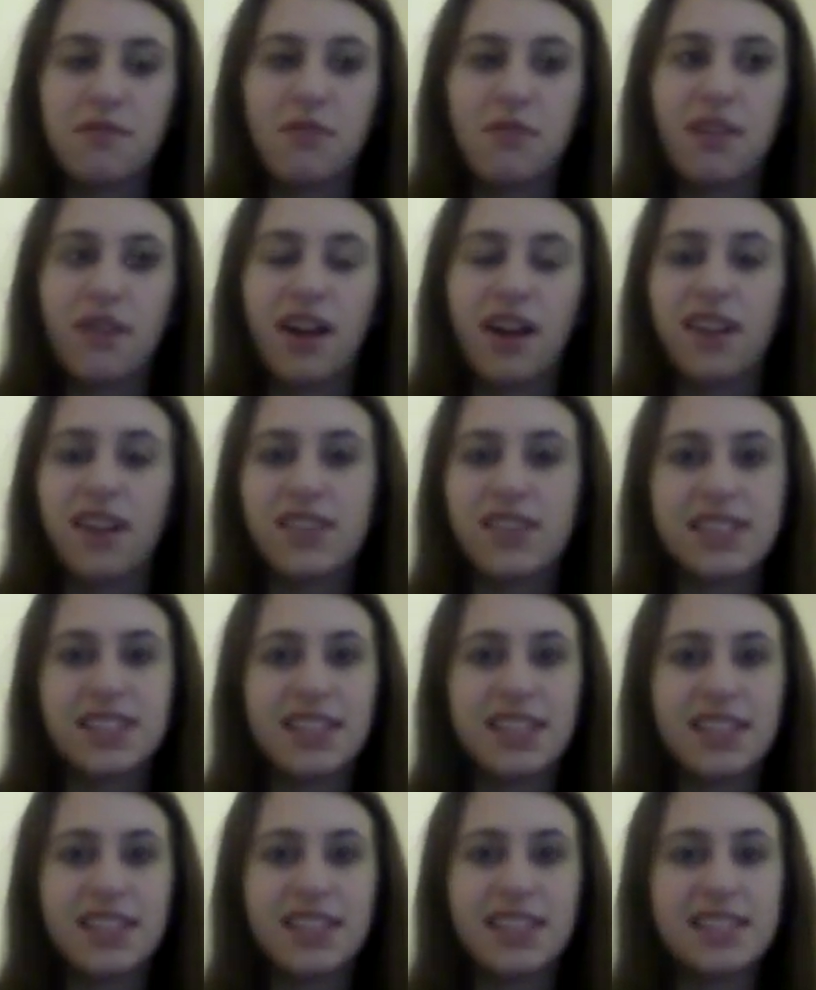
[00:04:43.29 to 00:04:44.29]
4,
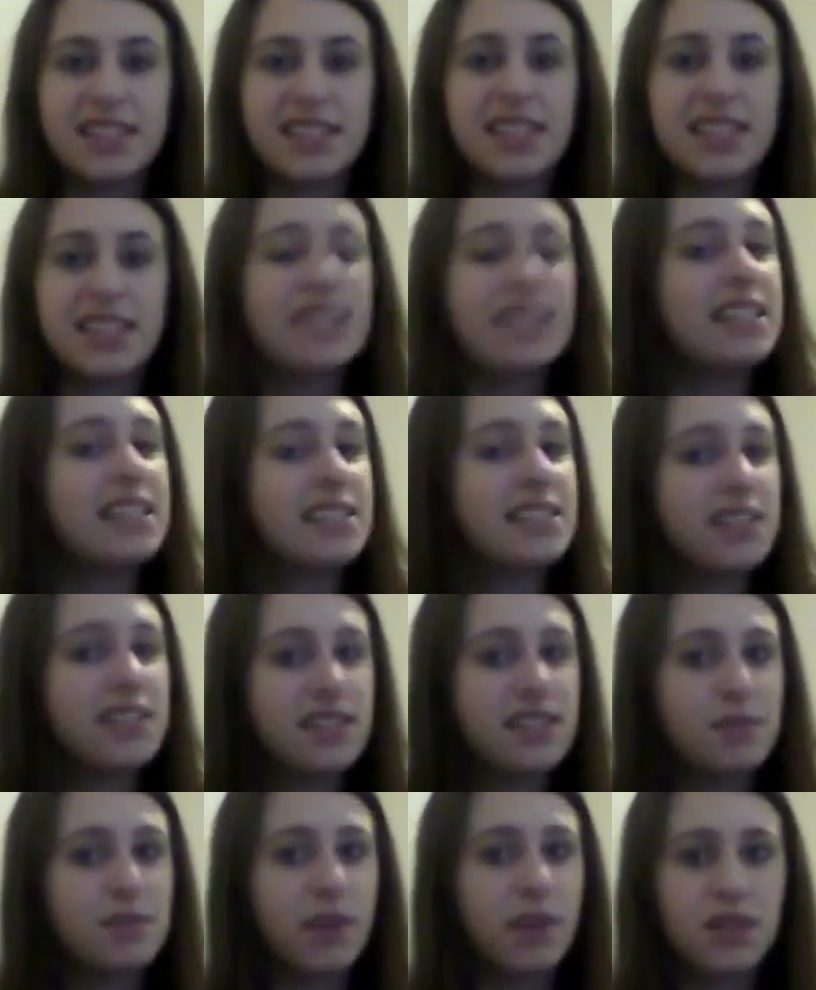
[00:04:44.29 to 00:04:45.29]
obviously that's the
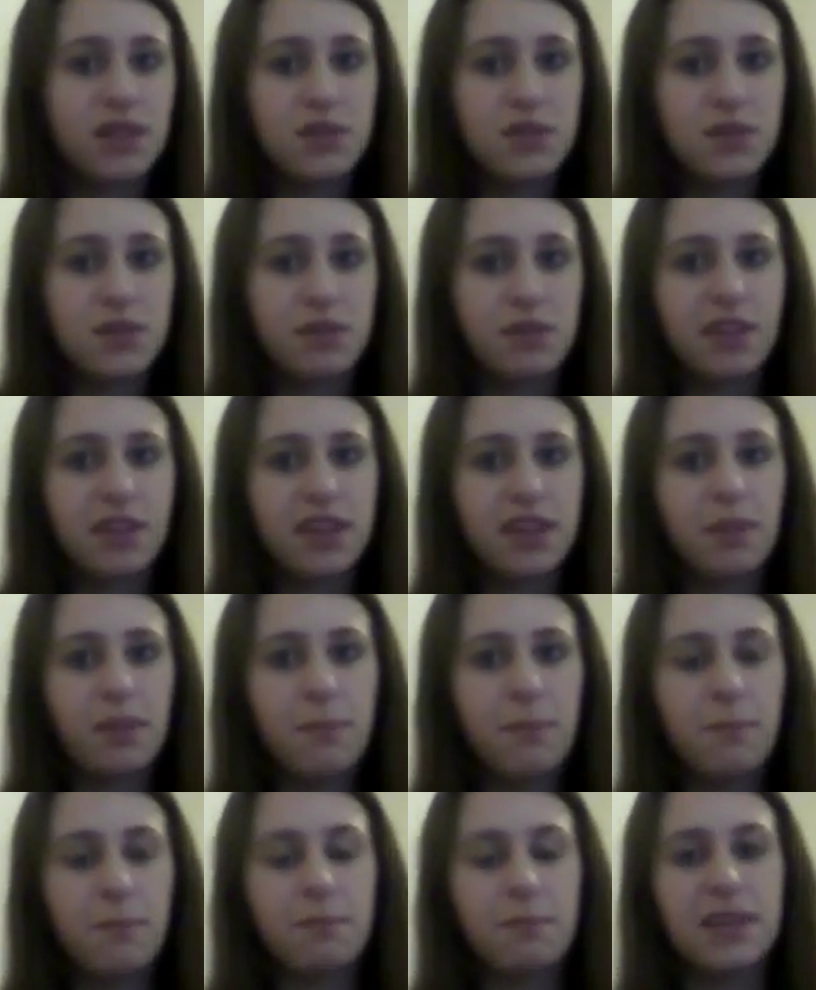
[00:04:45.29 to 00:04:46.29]
easiest way to do your rhythm,